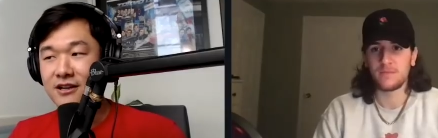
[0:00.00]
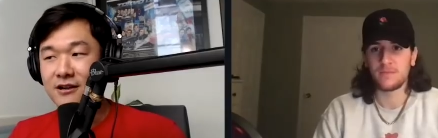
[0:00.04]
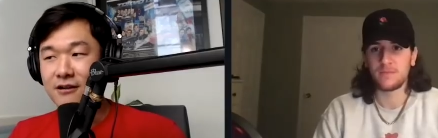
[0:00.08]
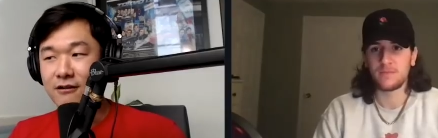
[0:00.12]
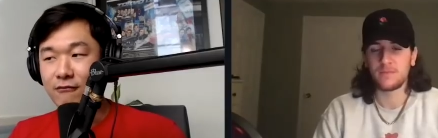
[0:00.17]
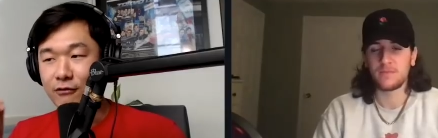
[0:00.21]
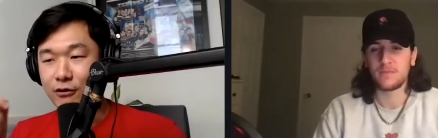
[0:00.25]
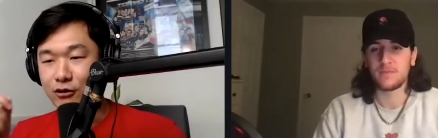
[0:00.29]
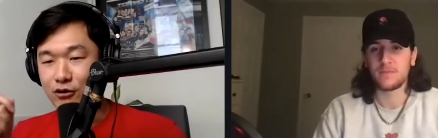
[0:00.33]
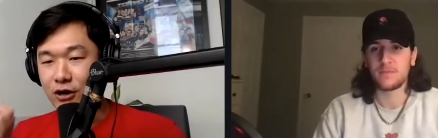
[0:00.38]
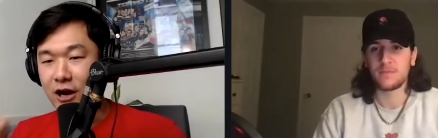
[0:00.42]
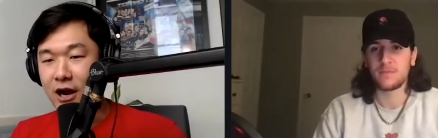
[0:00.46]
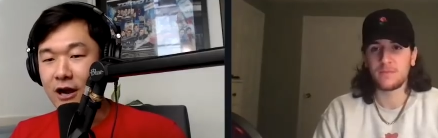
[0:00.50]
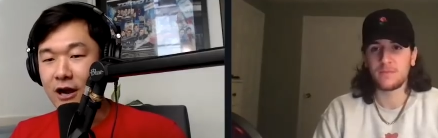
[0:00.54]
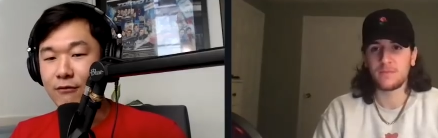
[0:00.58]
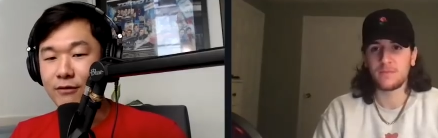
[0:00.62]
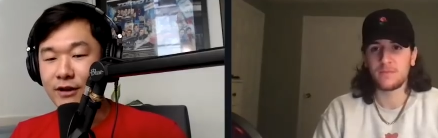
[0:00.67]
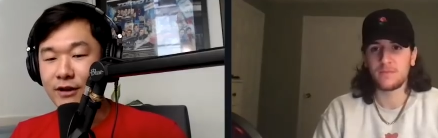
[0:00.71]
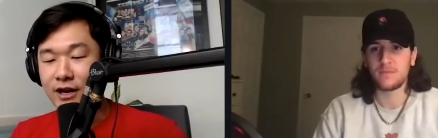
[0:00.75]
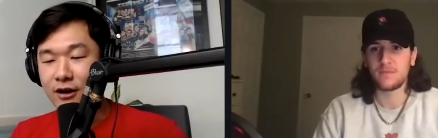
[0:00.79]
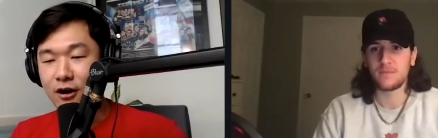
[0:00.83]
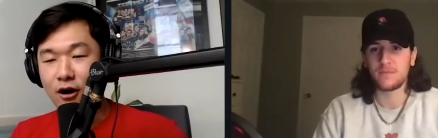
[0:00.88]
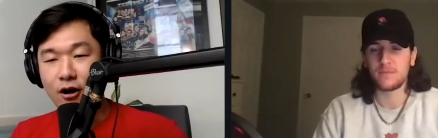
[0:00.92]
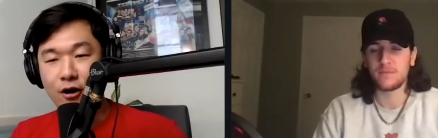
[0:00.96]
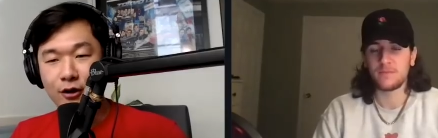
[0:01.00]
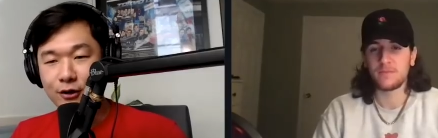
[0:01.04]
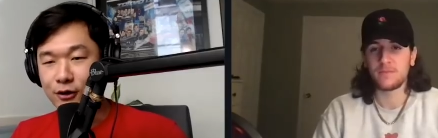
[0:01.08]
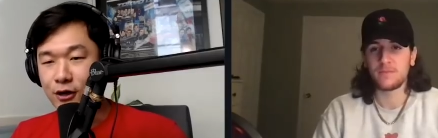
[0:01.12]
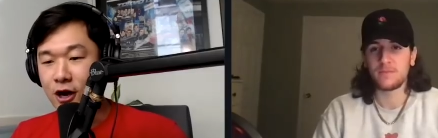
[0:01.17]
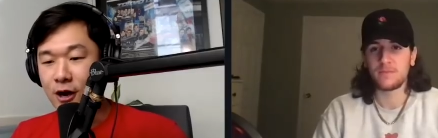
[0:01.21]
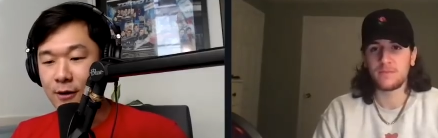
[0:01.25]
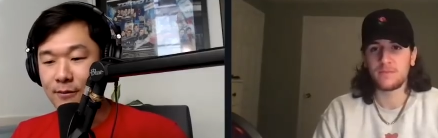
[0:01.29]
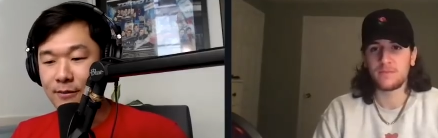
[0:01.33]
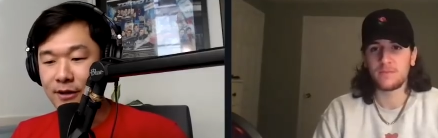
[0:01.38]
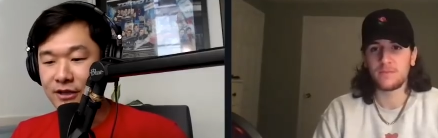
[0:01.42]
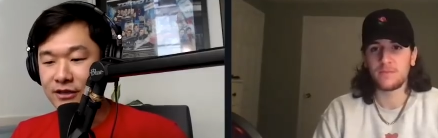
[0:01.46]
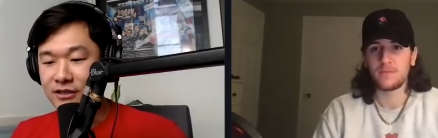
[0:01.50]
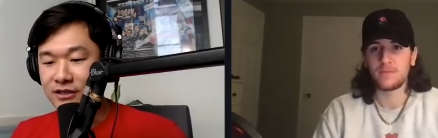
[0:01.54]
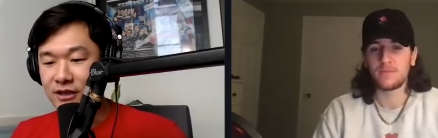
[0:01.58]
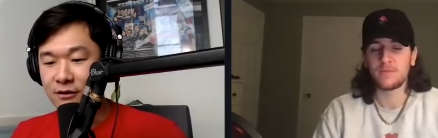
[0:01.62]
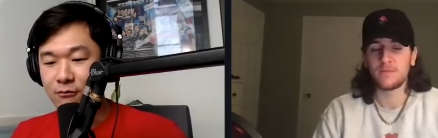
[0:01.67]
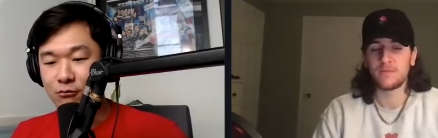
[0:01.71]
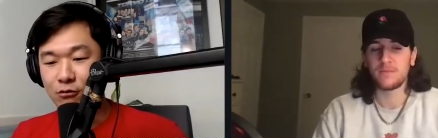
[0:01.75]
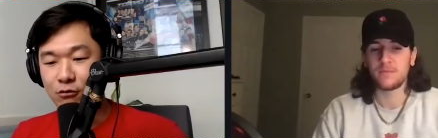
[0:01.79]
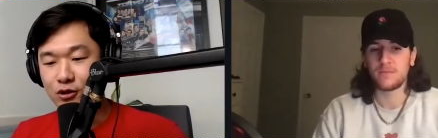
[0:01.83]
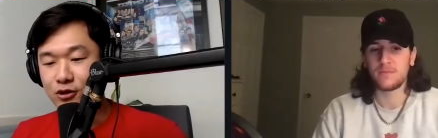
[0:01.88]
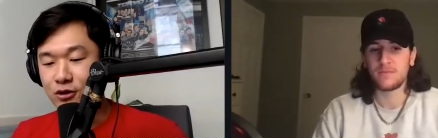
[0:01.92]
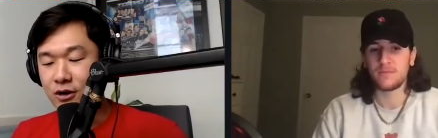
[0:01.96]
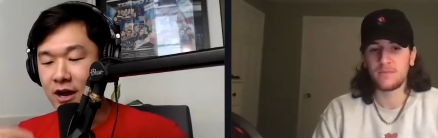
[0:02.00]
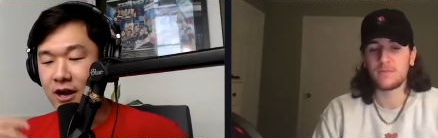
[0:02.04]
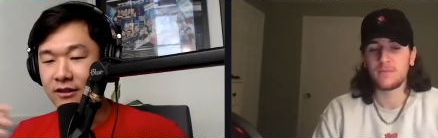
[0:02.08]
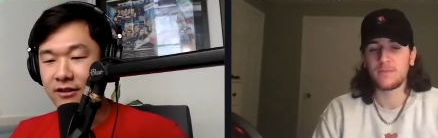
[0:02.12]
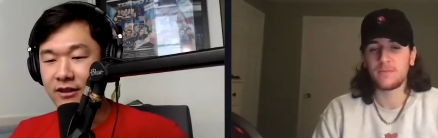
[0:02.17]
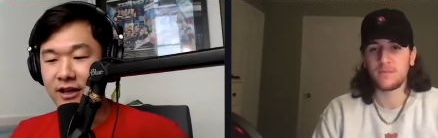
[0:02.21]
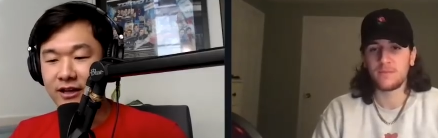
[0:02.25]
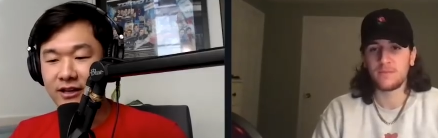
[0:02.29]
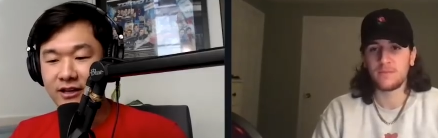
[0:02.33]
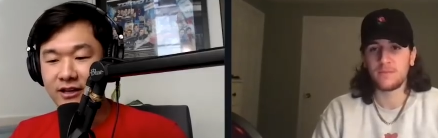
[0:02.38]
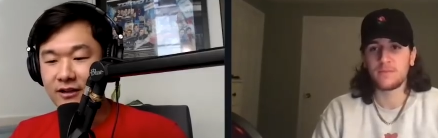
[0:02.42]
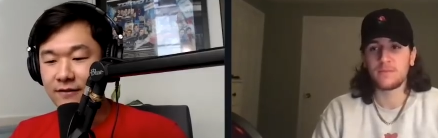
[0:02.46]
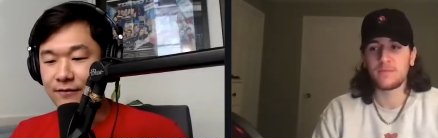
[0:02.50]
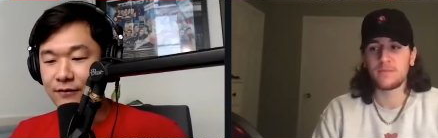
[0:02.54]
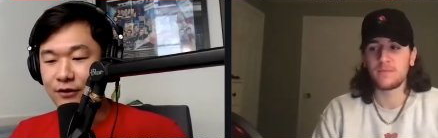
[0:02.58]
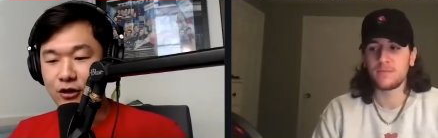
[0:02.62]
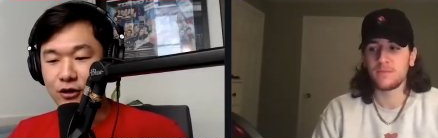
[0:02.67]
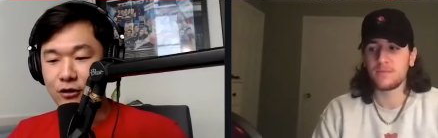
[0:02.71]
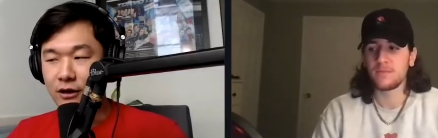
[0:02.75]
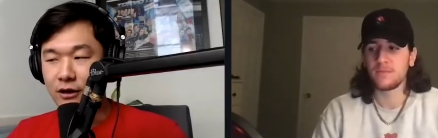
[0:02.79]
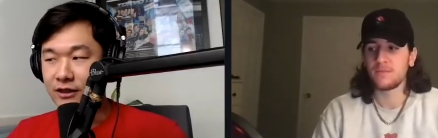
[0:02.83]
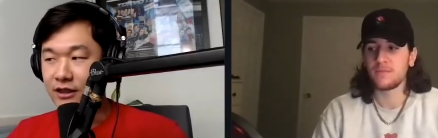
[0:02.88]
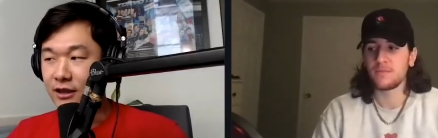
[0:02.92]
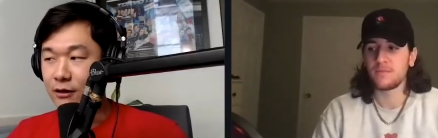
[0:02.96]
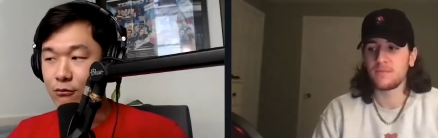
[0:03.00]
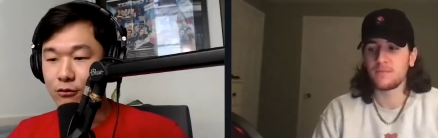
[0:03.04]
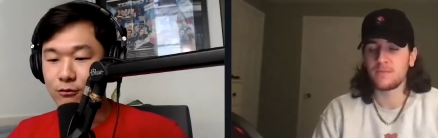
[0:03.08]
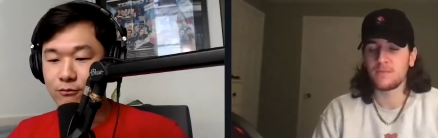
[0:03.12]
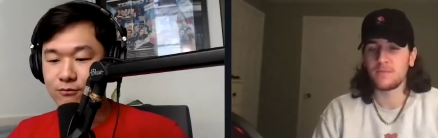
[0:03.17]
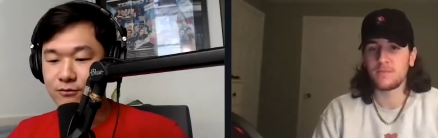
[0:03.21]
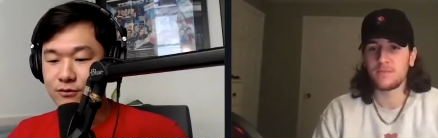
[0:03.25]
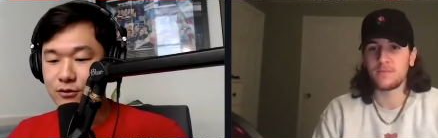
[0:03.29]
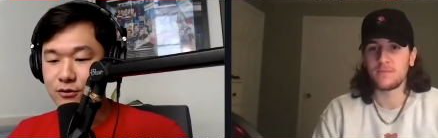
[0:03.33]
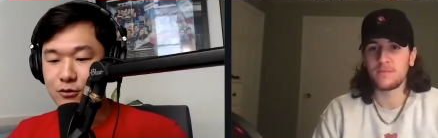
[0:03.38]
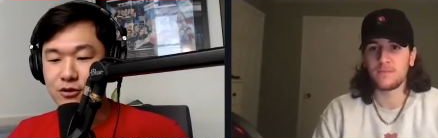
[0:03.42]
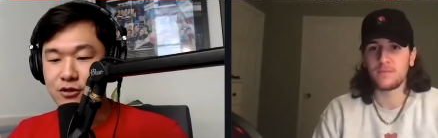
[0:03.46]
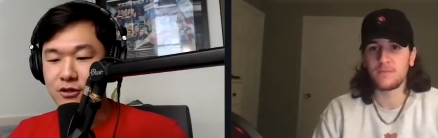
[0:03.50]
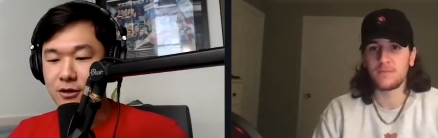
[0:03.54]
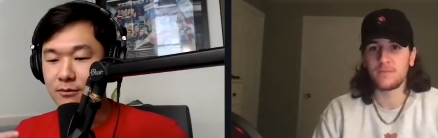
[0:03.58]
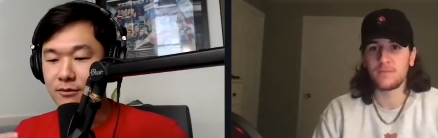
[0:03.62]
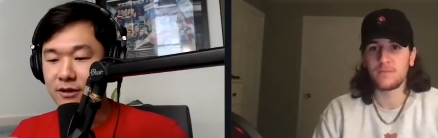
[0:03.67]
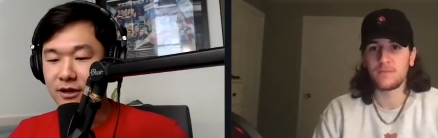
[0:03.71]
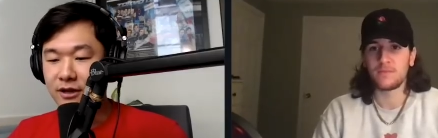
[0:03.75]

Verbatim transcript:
Speaker 1: we try and read all the comments and we'll try and like you know i think we'll do some like